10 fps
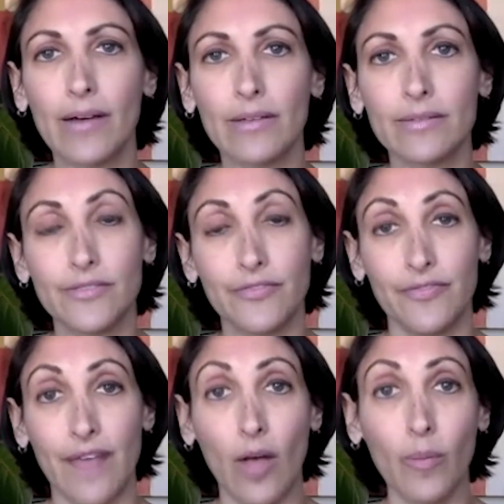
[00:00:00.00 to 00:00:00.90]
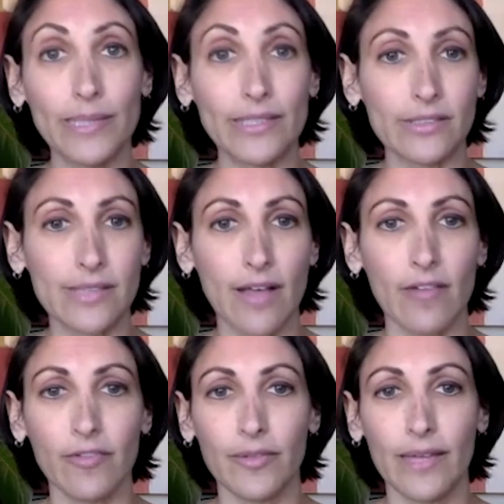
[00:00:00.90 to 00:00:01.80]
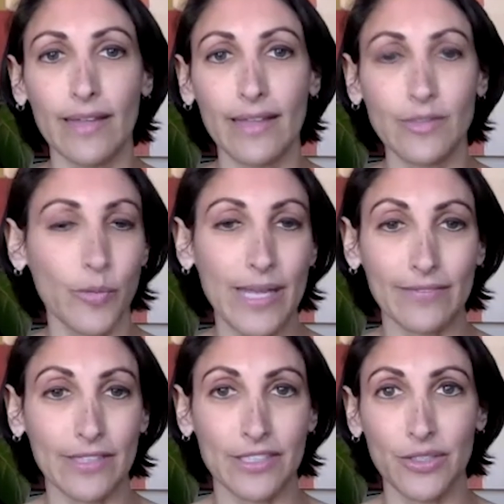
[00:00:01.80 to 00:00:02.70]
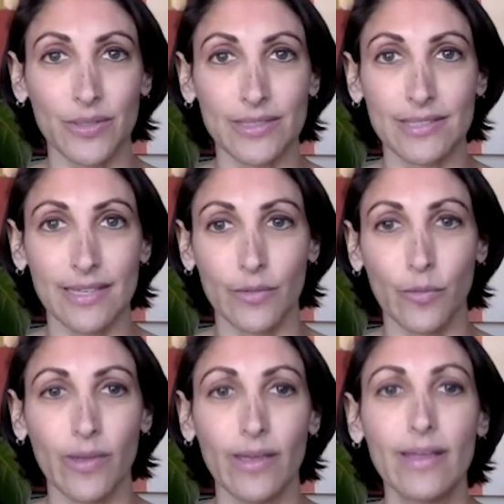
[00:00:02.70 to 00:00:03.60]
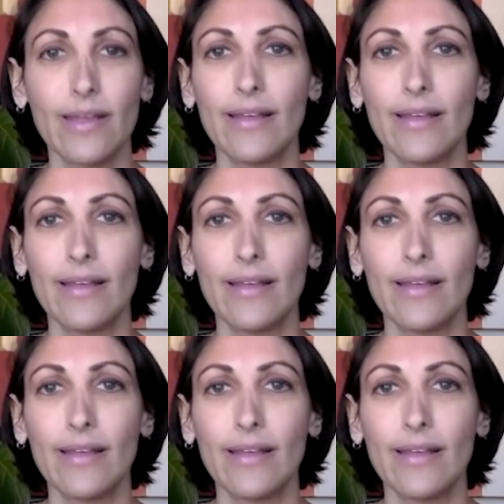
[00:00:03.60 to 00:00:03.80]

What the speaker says: about helping yourself. And that's what we have to do. It's like,